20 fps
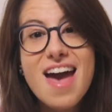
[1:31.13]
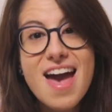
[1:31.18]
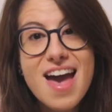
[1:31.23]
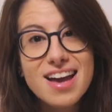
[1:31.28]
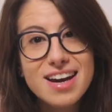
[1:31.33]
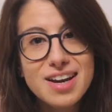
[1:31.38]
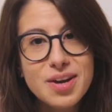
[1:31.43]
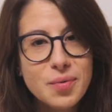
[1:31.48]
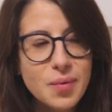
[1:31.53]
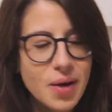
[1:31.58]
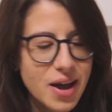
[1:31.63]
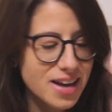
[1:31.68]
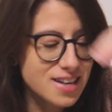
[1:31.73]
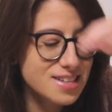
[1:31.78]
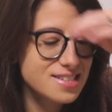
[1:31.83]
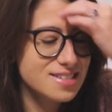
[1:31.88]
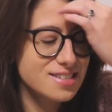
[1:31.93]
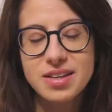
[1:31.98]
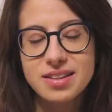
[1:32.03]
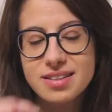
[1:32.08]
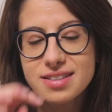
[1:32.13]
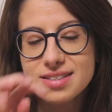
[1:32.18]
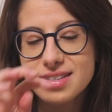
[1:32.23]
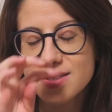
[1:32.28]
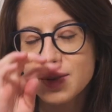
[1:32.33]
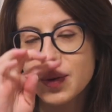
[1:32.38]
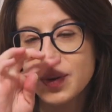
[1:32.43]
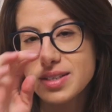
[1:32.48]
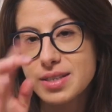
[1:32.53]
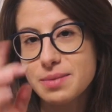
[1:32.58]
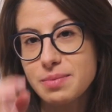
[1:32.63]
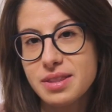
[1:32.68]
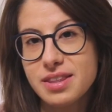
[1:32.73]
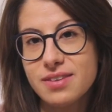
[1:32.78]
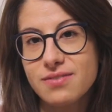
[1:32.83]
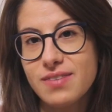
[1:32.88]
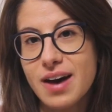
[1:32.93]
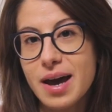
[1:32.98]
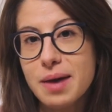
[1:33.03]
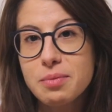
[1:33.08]
Anyways, this is going to be
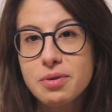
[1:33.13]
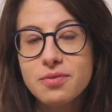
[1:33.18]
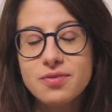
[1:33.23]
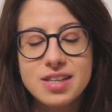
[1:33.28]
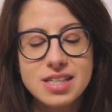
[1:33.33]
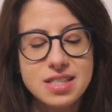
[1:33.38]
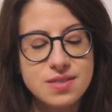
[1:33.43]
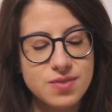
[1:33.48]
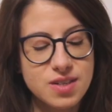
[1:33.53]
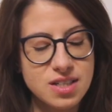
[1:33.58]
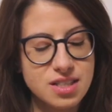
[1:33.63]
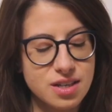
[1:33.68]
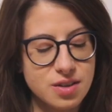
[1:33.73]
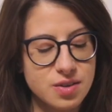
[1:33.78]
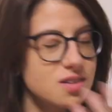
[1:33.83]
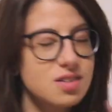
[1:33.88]
the vibe of this video.